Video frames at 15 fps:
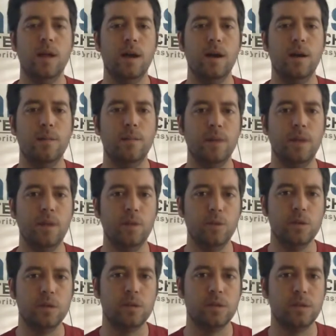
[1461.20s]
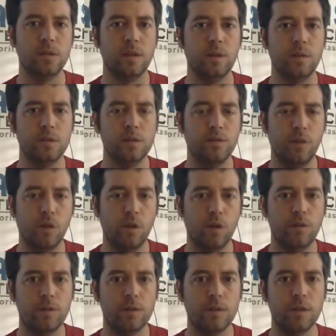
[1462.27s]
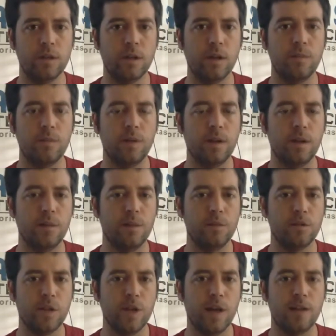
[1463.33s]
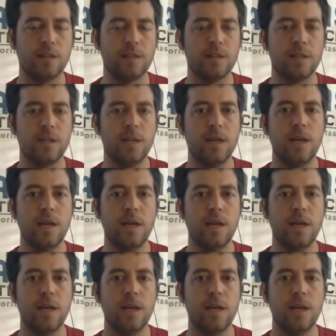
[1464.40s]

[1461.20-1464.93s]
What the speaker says: but he was involved in had a couple shots.